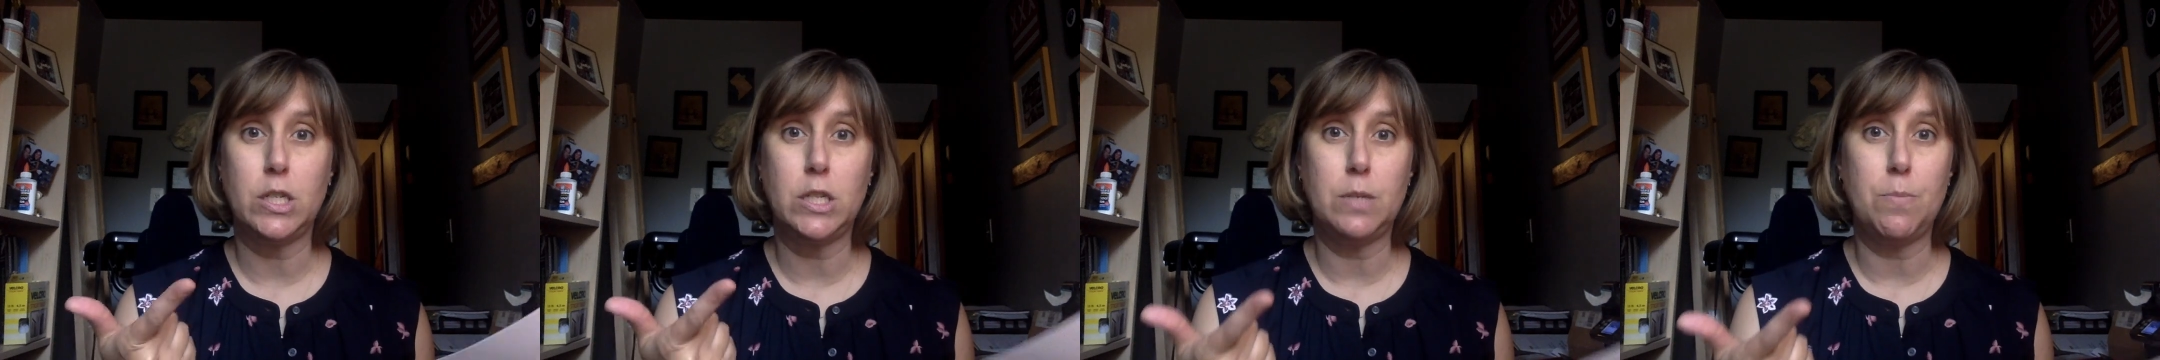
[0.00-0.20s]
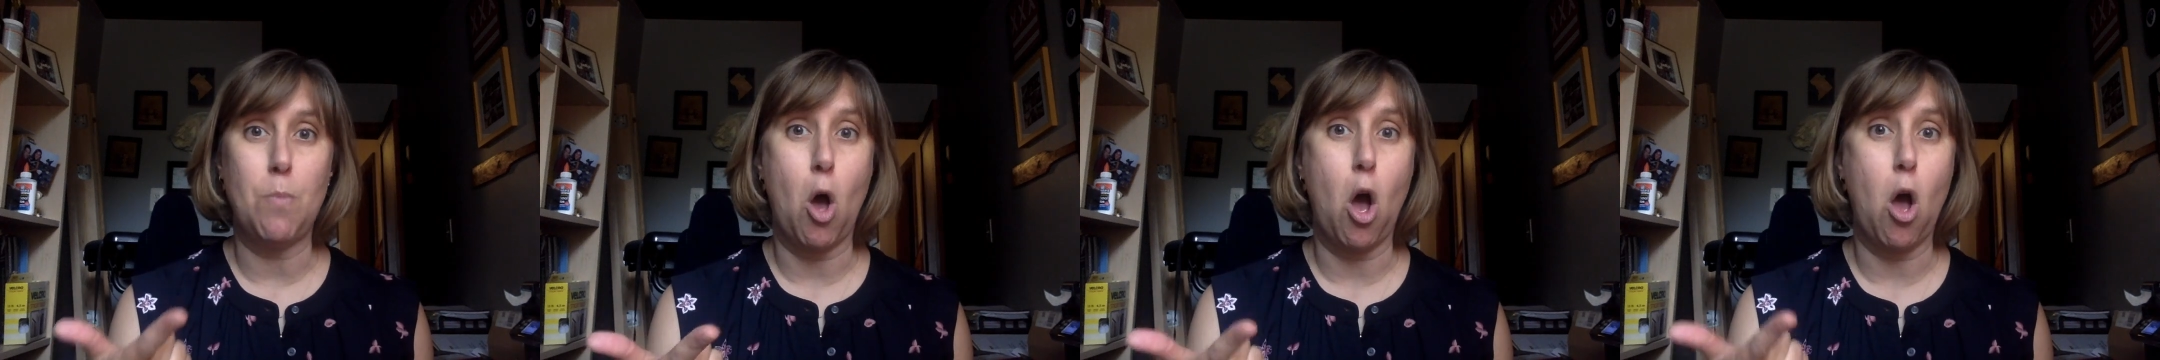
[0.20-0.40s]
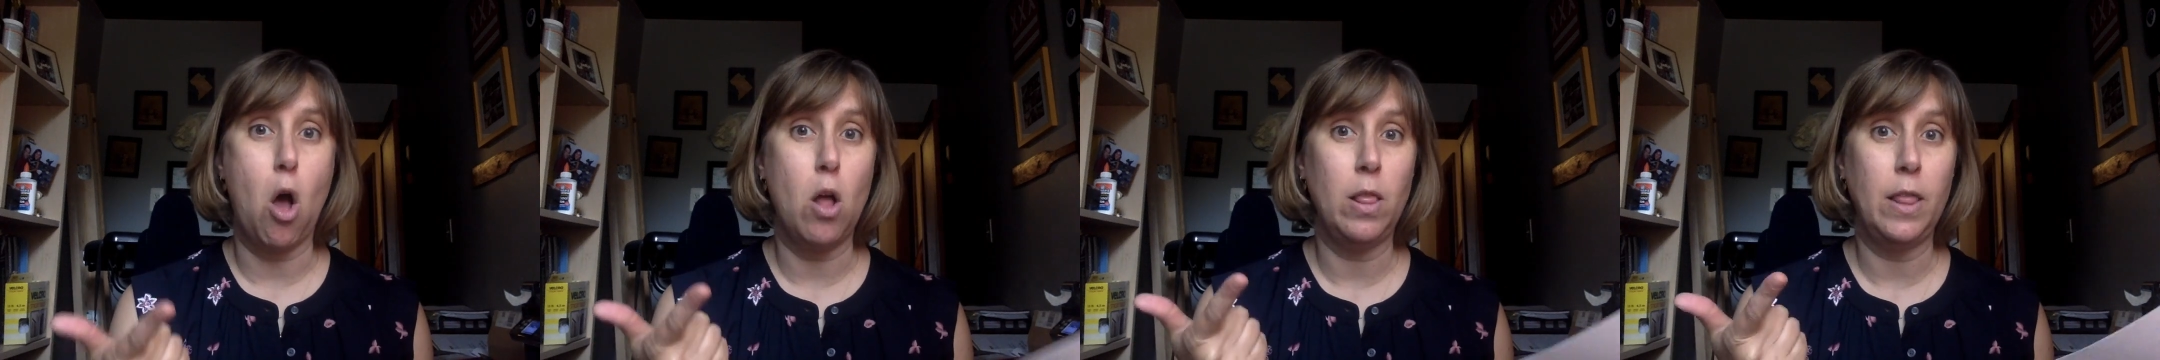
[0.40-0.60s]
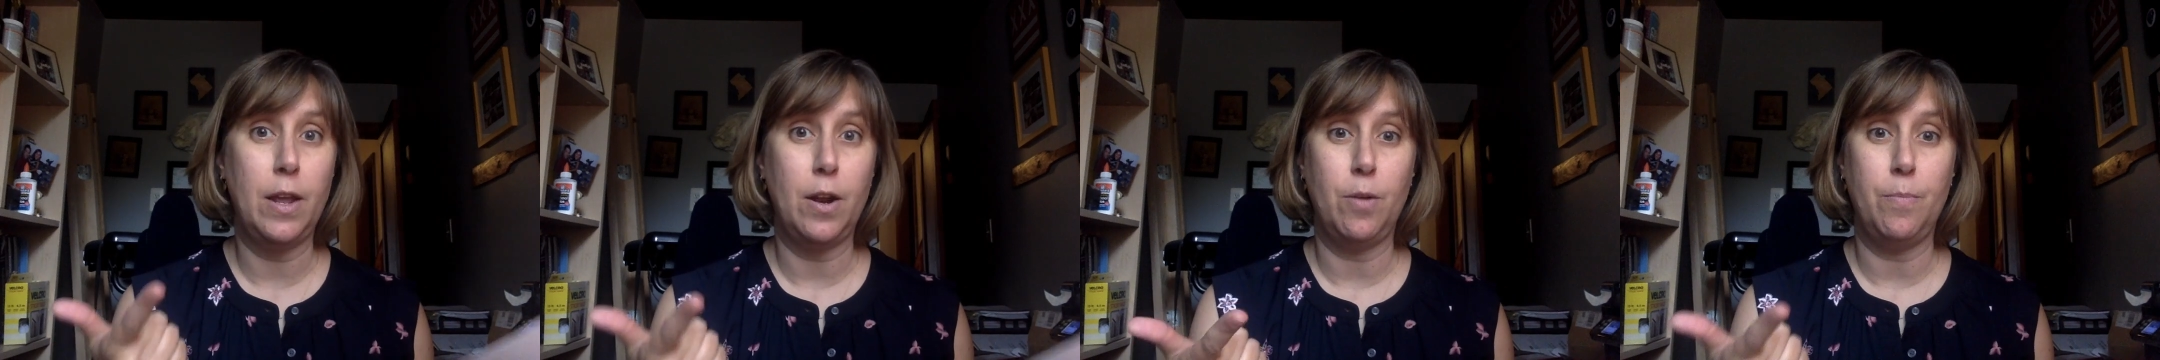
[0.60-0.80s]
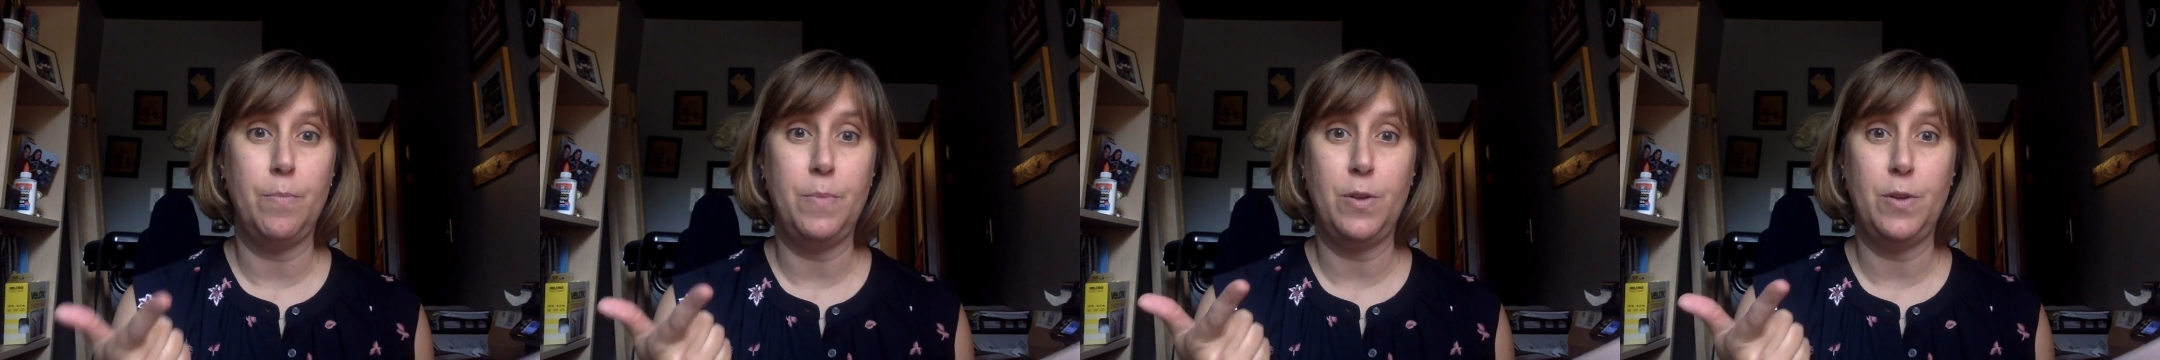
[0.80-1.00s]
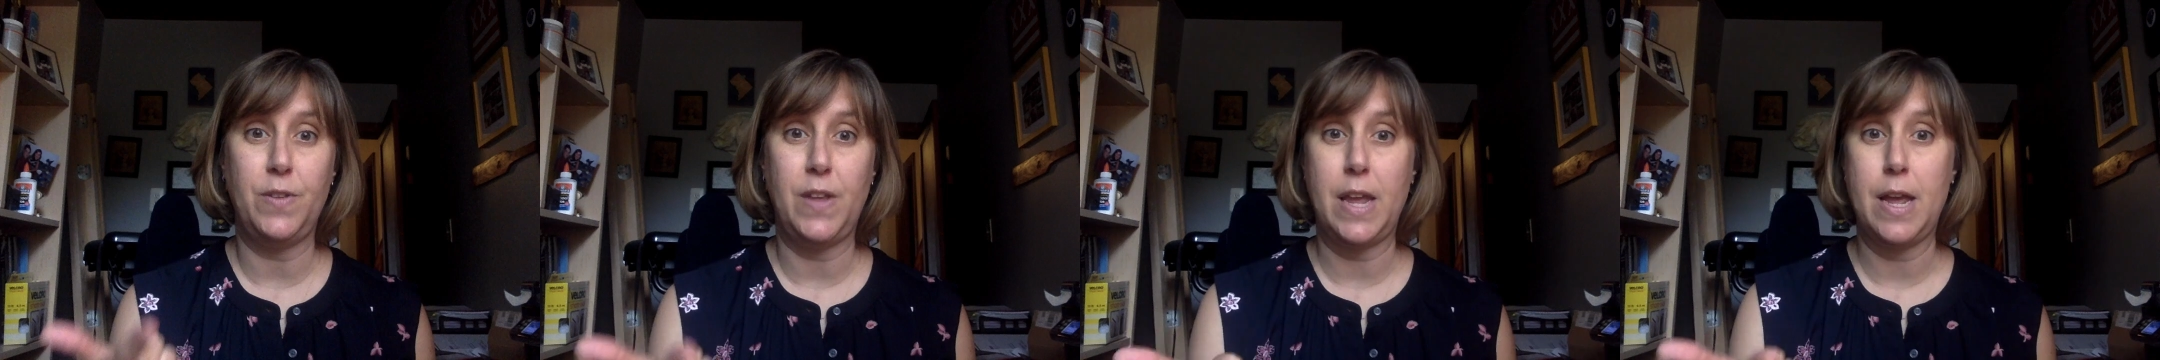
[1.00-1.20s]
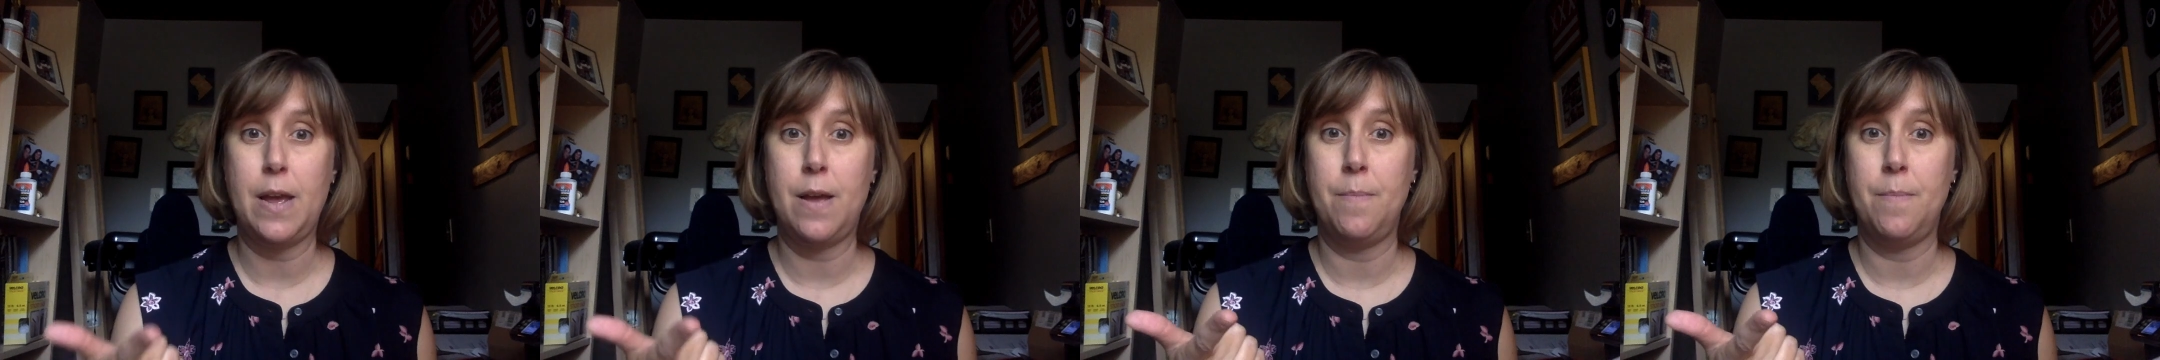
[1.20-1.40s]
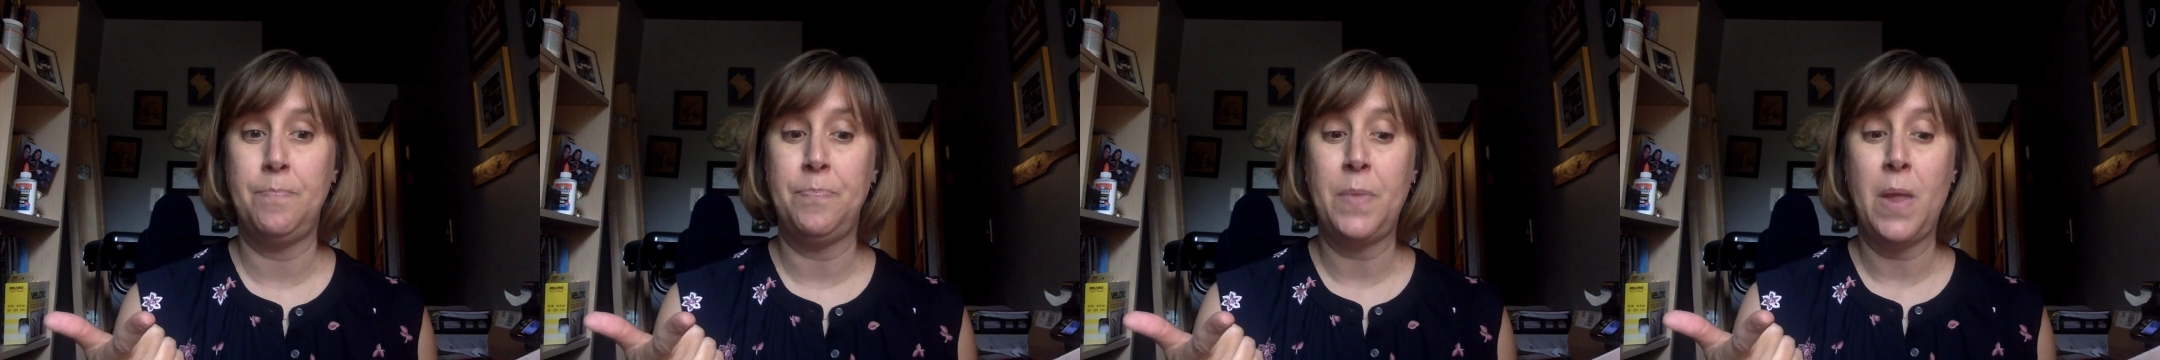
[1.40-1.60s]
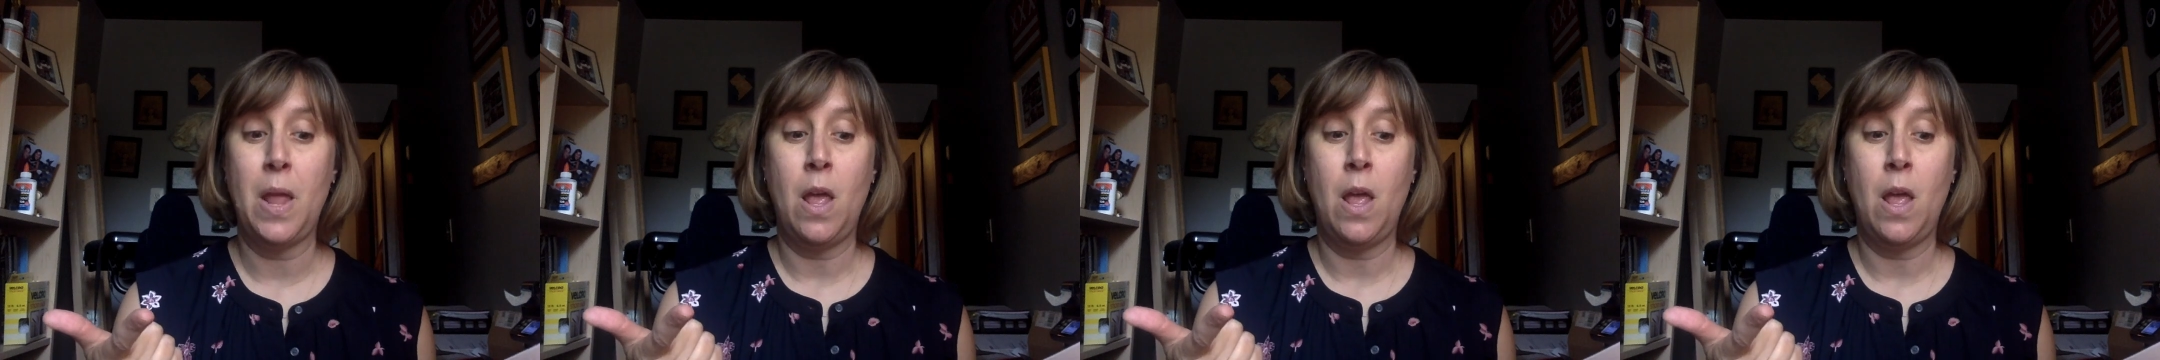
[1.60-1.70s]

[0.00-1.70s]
small little museum